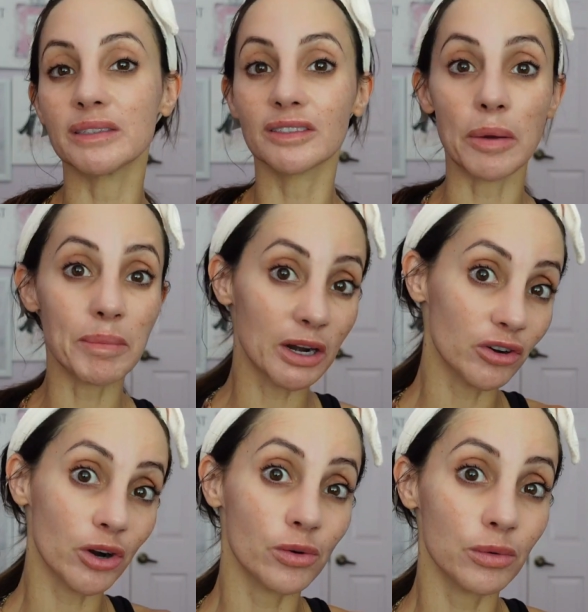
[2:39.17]
some
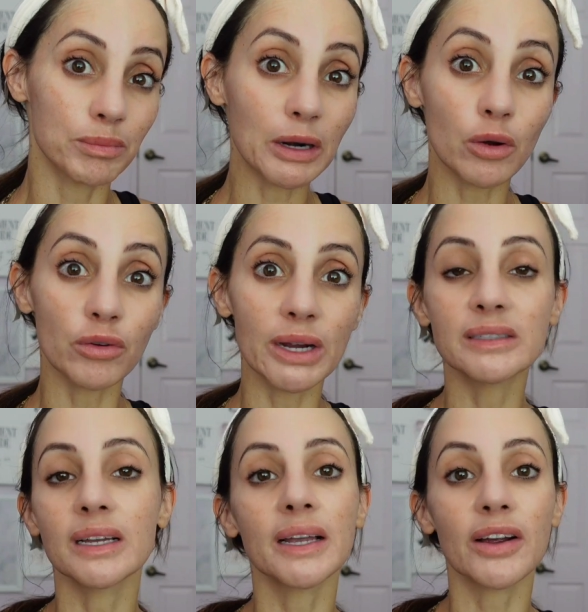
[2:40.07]
medical grade
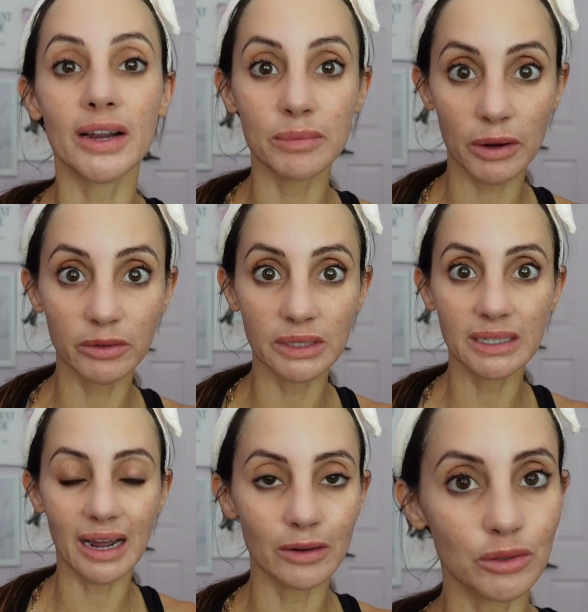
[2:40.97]
skincare in my
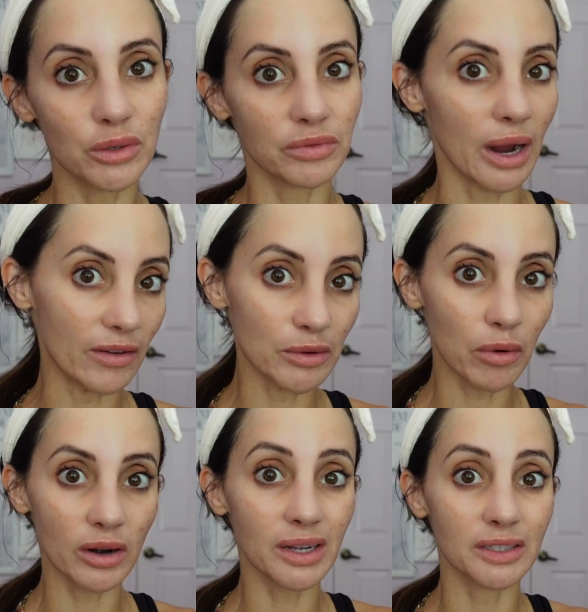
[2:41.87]
routine. I don't do it for every
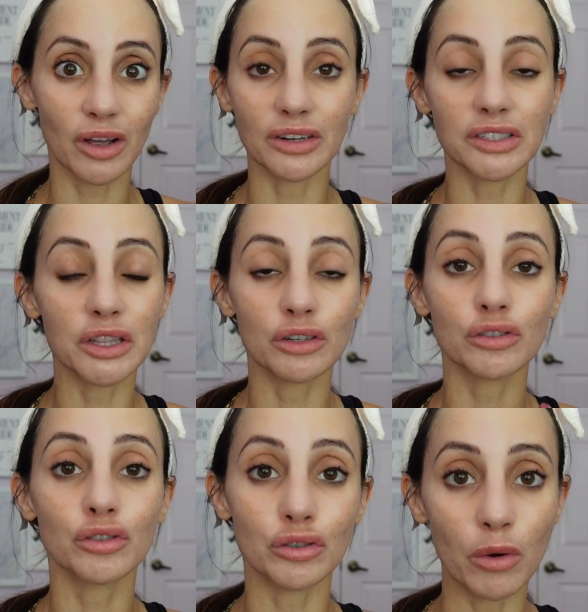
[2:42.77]
product because honestly, they're
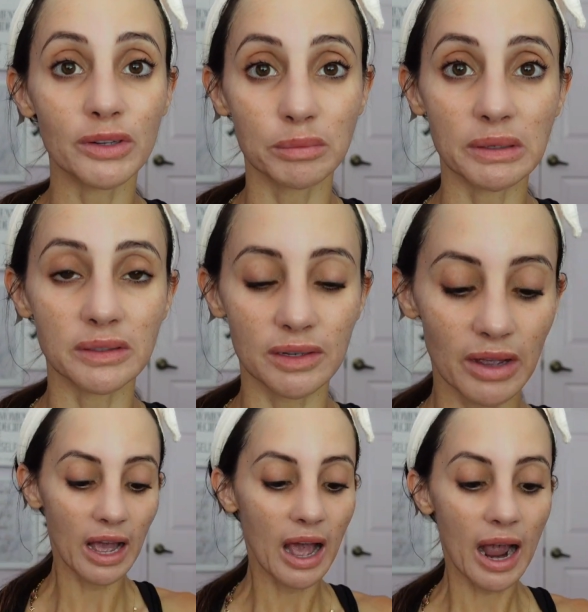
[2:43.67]
so expensive.
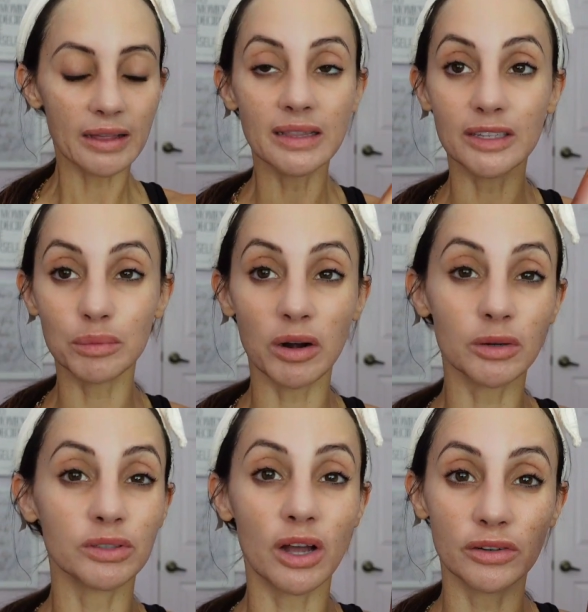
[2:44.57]
I think this
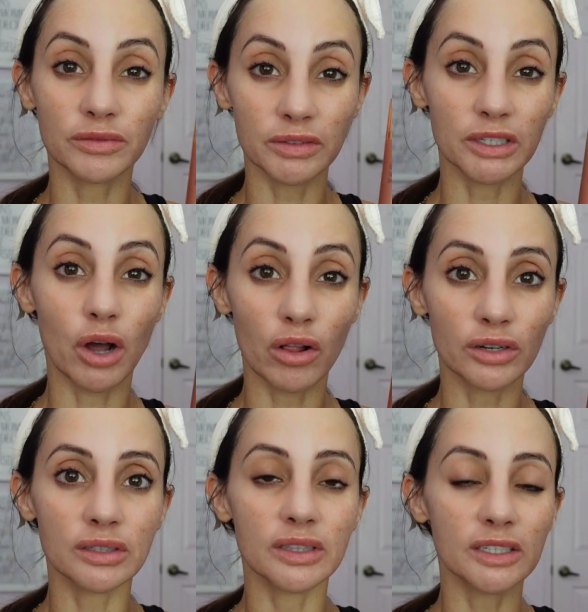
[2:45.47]
product was
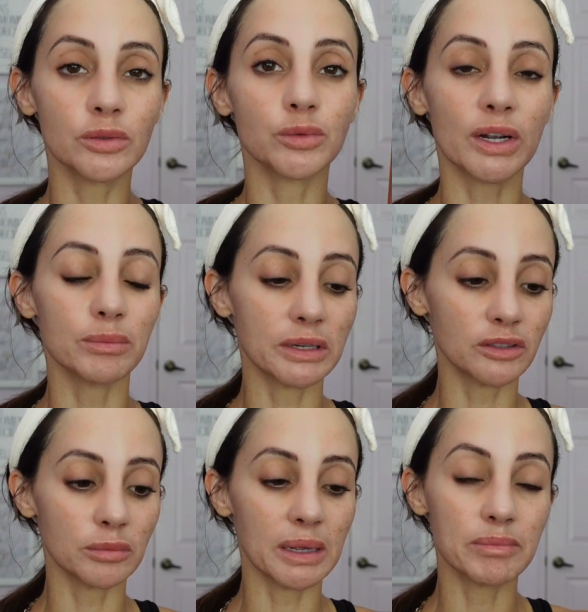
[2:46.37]
$150. This was recommended
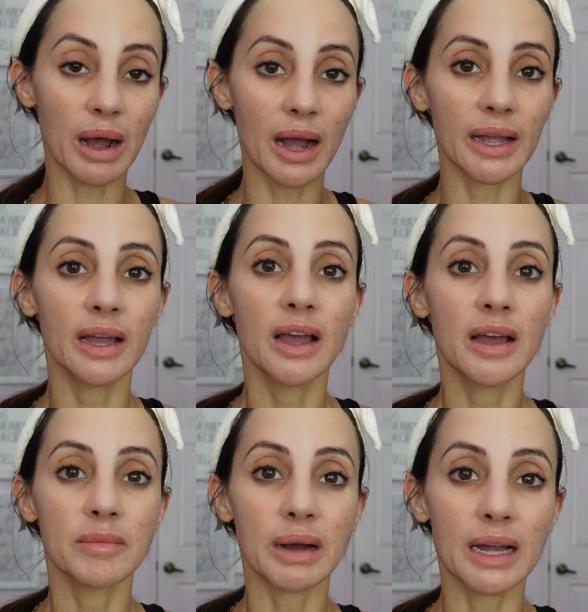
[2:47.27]
to me by
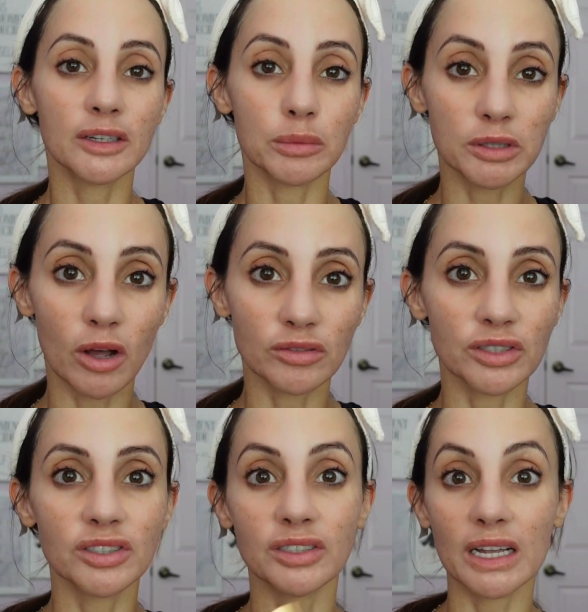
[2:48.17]
my
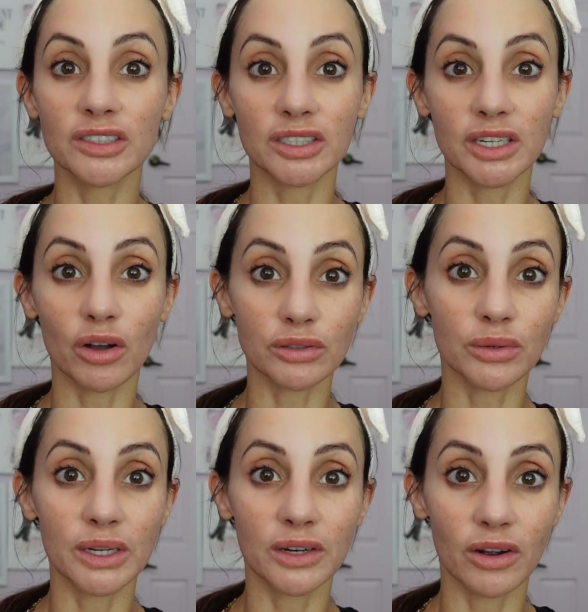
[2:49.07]
dermatologist. She's actually also
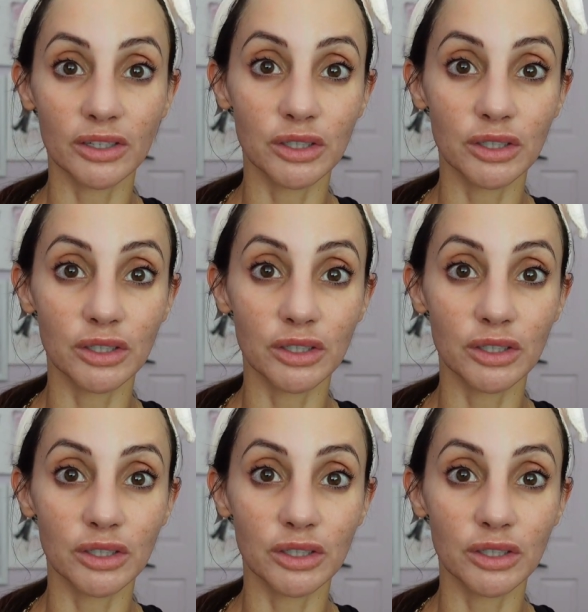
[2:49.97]
here on